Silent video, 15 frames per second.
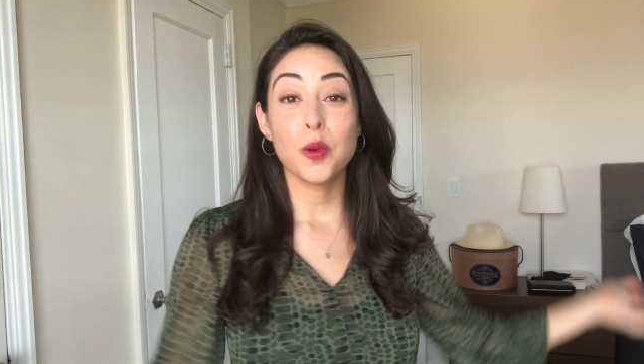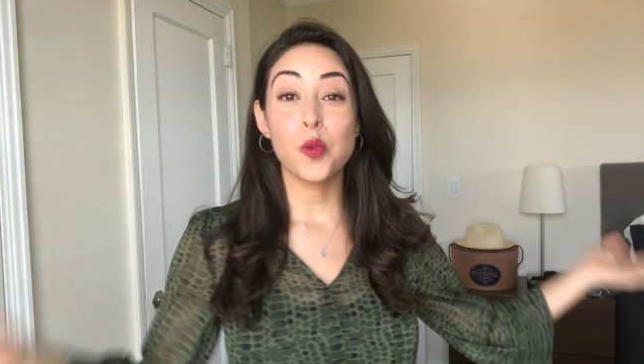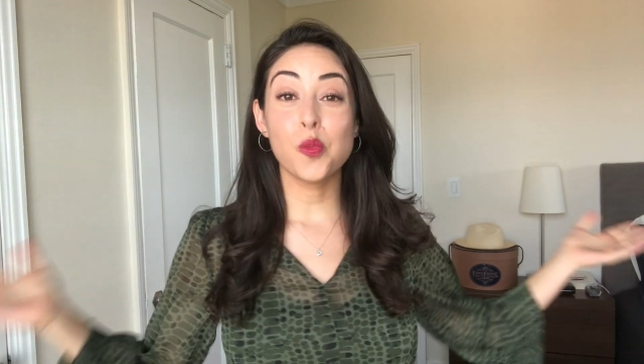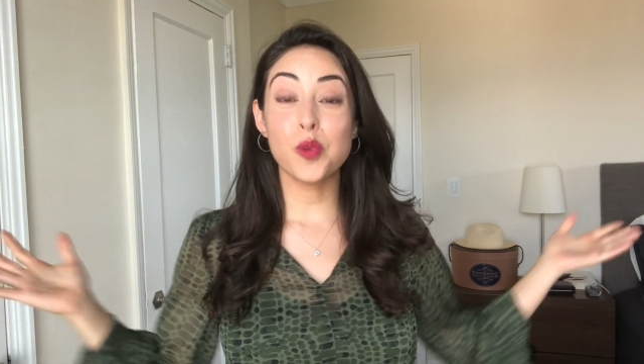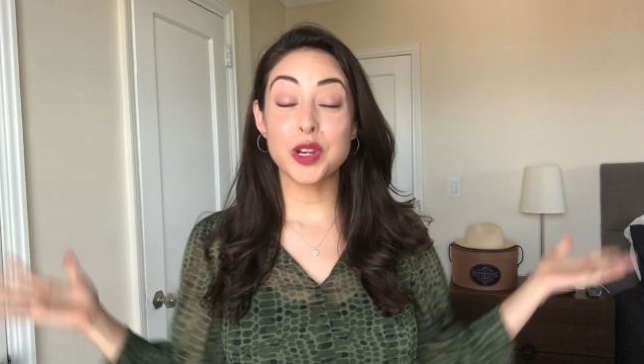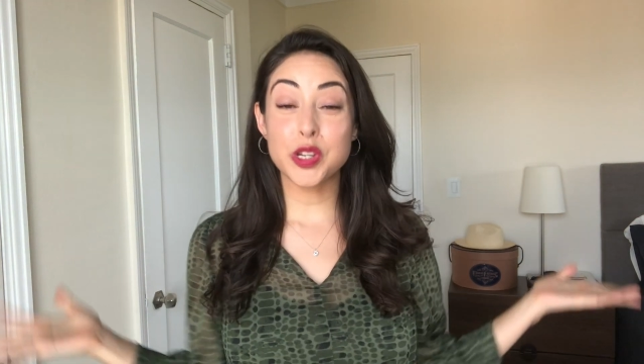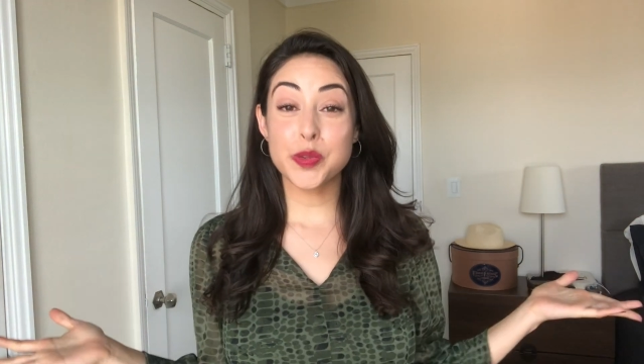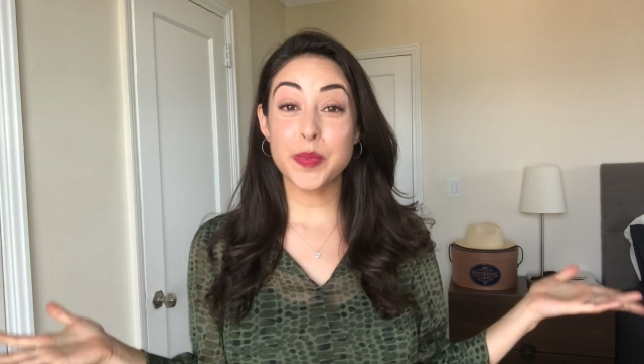
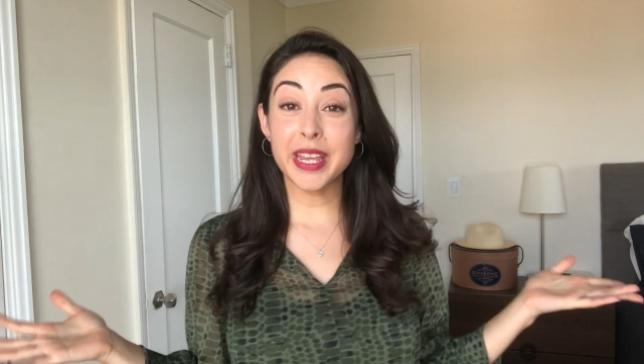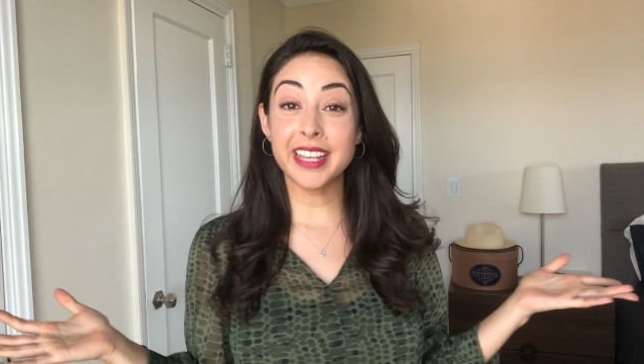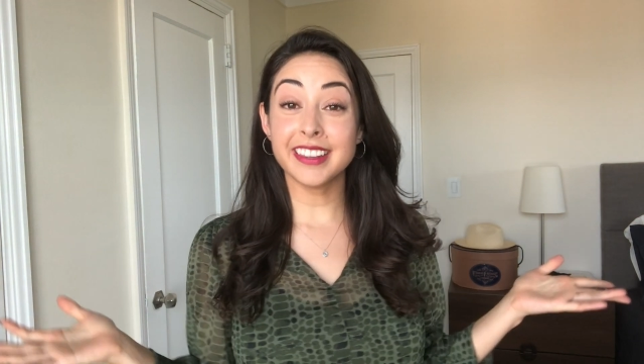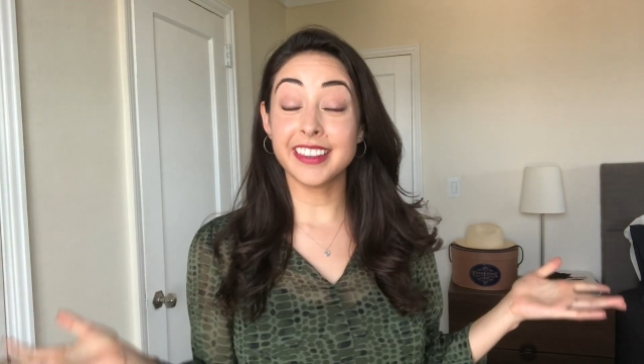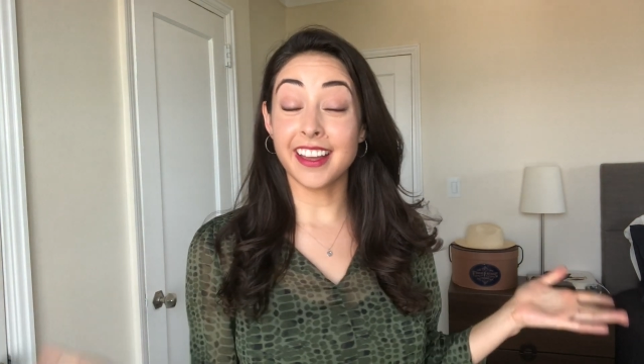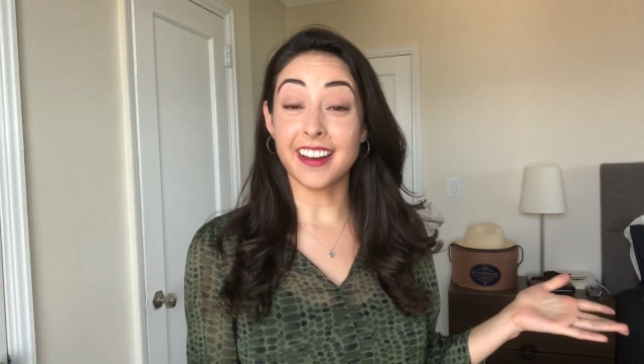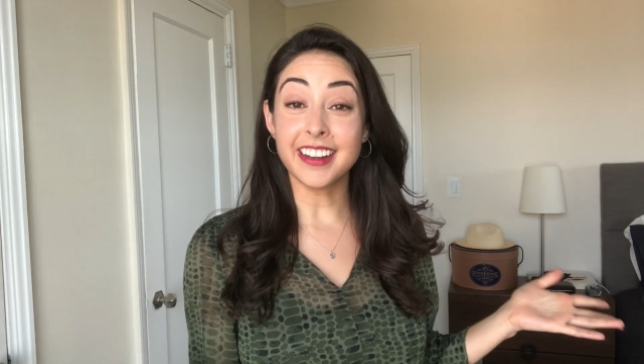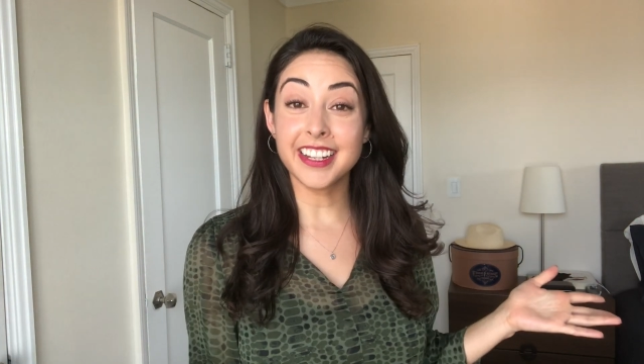Wish me
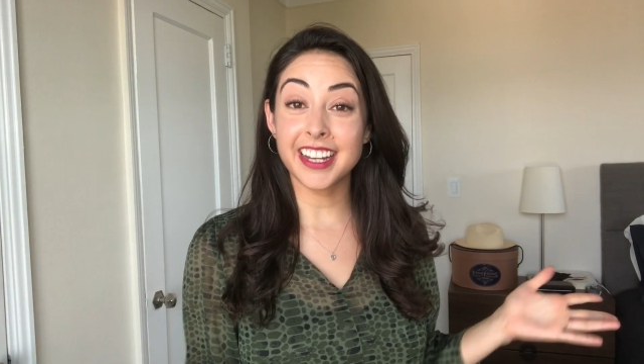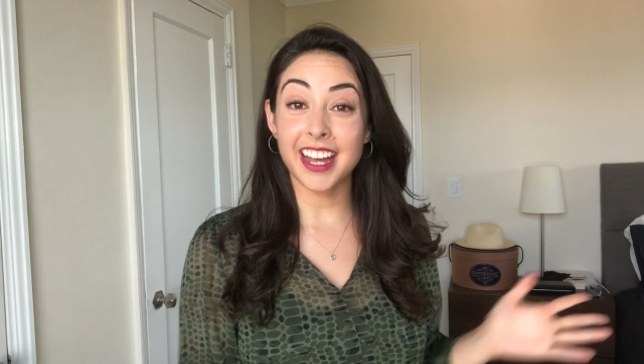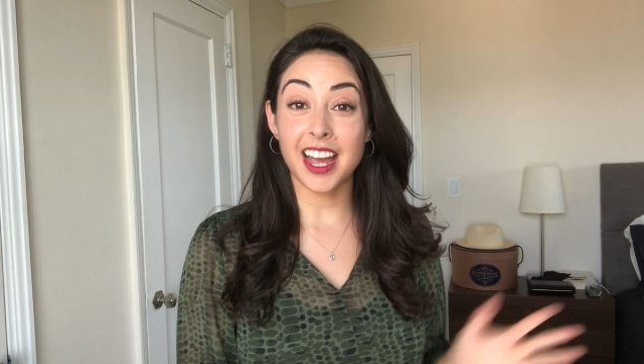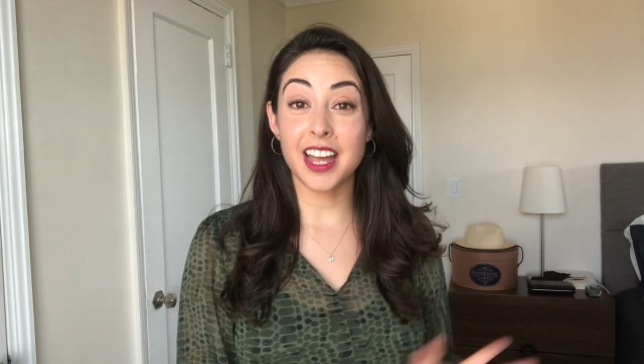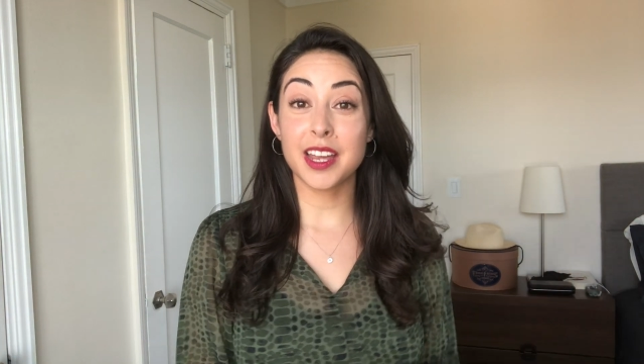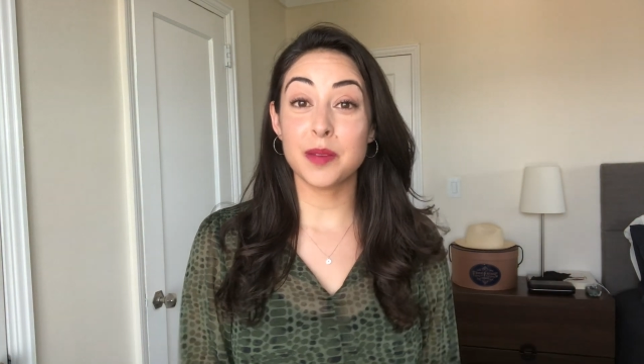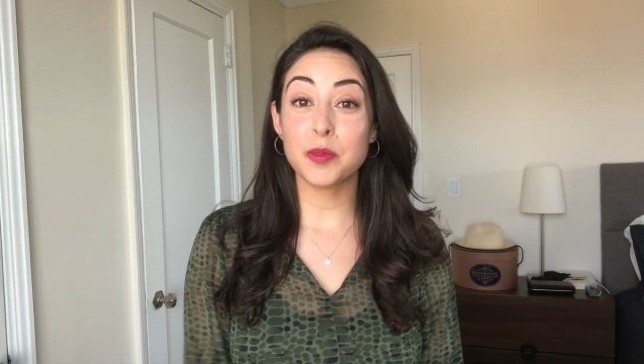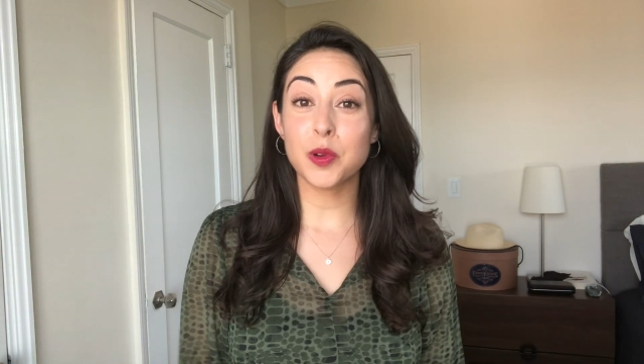luck.
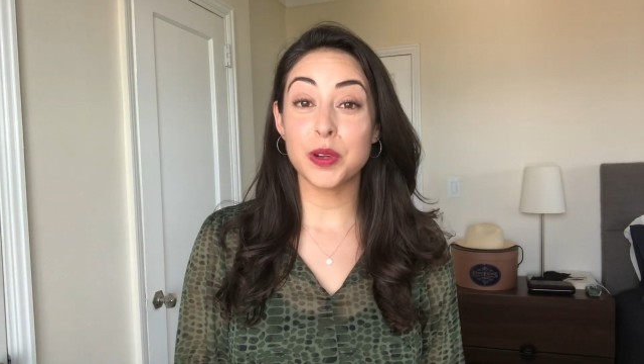I am